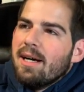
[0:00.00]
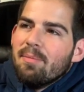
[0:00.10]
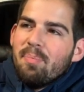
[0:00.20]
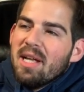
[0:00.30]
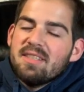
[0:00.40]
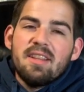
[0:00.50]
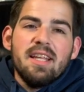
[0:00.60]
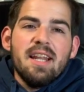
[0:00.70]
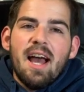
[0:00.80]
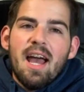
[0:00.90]
basically
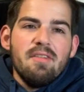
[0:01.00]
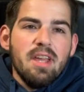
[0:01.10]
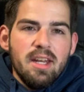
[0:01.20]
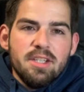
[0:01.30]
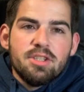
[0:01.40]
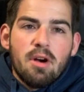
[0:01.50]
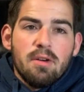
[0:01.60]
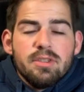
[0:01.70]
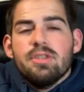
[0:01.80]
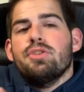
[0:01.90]
not having any
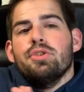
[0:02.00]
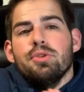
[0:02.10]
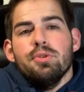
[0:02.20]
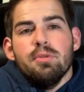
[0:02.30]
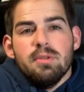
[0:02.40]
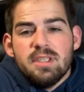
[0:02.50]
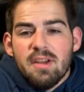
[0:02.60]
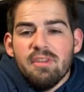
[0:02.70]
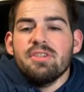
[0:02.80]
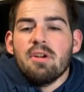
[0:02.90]
shards to
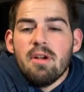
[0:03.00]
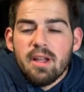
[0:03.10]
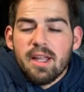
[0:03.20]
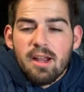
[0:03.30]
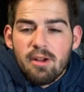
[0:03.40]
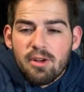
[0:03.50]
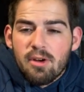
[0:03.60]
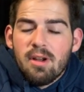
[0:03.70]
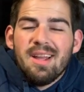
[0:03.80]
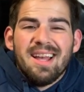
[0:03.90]
7-starring a
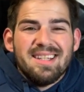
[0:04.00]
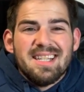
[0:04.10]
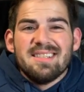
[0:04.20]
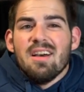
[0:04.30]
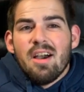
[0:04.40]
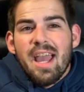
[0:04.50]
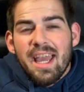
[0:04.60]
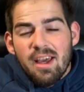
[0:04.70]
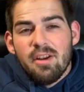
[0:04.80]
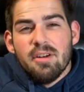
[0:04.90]
character, it takes
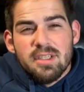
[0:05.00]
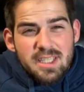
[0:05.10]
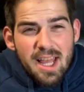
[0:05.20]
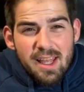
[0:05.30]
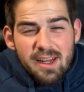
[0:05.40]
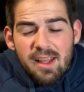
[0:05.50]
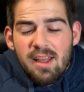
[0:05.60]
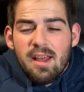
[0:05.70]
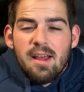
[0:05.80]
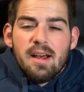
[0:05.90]
810
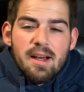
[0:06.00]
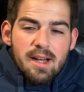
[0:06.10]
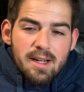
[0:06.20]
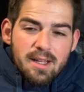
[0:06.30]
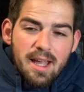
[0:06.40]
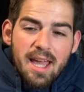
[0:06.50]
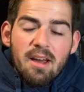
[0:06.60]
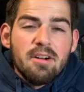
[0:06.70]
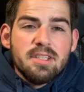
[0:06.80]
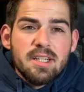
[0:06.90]

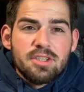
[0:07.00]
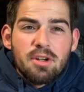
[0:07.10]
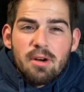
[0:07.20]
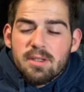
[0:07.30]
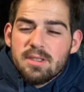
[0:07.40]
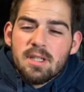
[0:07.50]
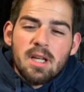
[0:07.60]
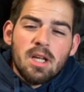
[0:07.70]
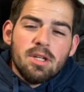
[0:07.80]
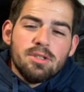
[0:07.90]
shards.
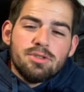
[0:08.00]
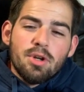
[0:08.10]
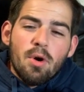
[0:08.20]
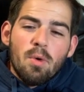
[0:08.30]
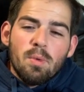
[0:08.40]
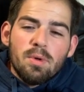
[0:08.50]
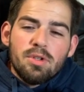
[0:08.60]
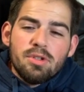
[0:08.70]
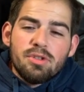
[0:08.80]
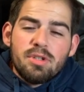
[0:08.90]
So
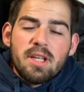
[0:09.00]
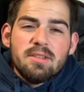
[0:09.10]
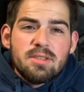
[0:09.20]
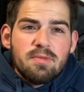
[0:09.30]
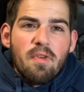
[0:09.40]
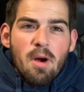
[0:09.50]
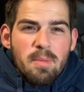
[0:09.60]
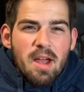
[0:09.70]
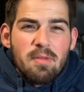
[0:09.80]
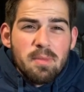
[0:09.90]
to farm
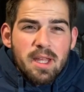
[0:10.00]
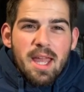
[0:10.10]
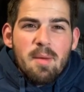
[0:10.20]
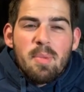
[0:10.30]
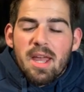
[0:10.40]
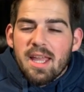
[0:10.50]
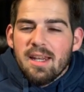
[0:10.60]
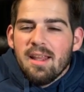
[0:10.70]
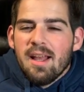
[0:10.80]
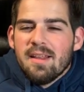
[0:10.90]
that from the campaign,
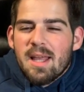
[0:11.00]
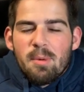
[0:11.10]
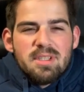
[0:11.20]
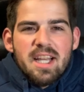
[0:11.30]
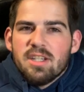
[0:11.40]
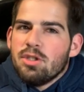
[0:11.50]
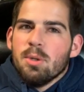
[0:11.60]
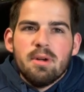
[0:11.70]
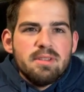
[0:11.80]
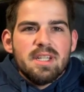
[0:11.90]
that would take
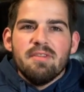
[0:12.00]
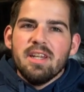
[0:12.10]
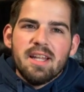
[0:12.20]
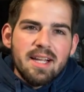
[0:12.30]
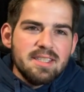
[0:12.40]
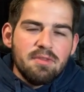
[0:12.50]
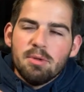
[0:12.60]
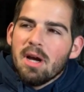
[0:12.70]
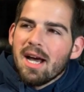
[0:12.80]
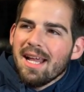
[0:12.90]
270 days if you
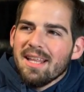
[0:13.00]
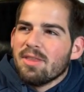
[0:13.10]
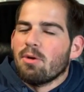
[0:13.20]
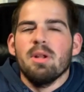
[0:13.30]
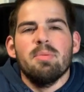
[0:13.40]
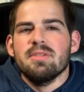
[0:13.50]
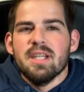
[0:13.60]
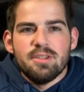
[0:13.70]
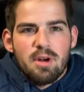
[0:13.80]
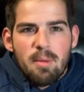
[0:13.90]
got a 30%
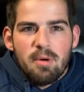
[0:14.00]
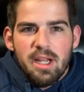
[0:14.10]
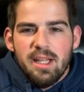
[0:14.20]
drop rate,